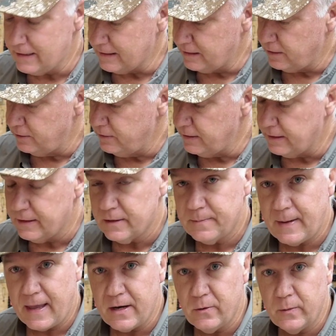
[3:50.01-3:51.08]
including this
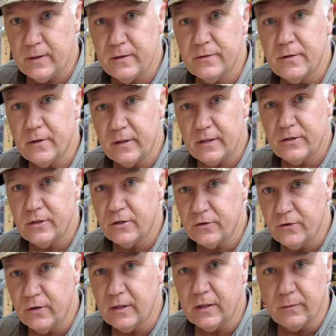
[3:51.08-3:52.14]
paddle wheel, so let's just
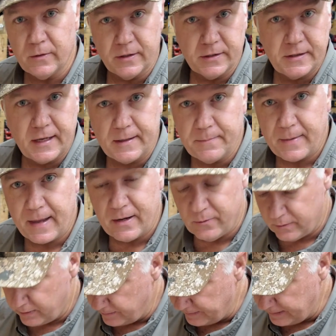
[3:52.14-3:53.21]
drill it with the same paddle
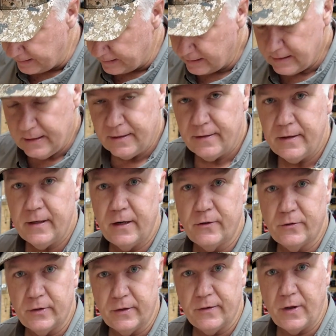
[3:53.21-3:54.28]
wheel bit that I
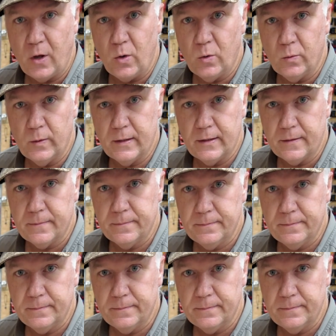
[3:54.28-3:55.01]
drilled the hole with.